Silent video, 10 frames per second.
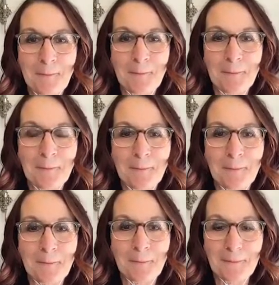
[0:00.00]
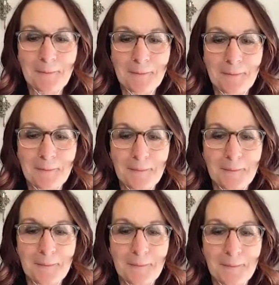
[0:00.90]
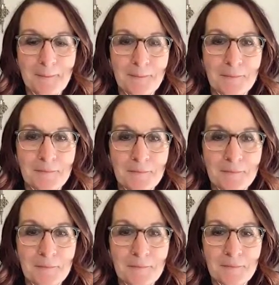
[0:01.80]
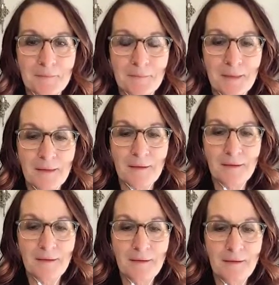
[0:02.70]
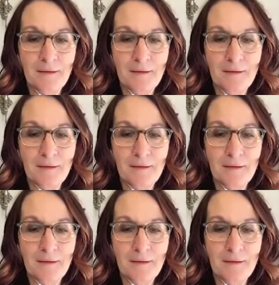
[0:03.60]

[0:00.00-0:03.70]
(not speaking)